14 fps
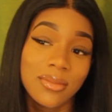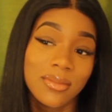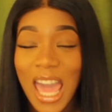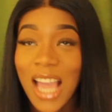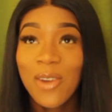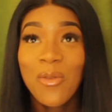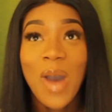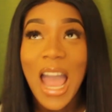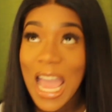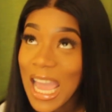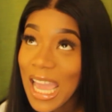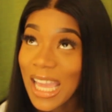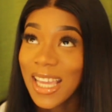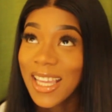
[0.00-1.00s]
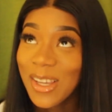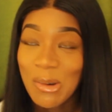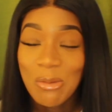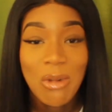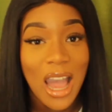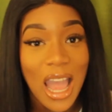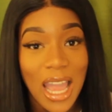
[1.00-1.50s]
Like, why?
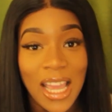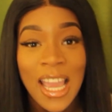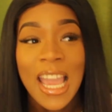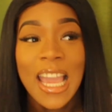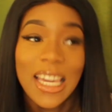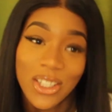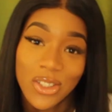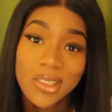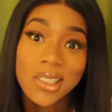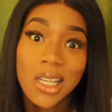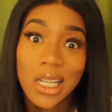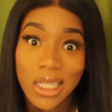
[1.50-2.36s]
Why? It's just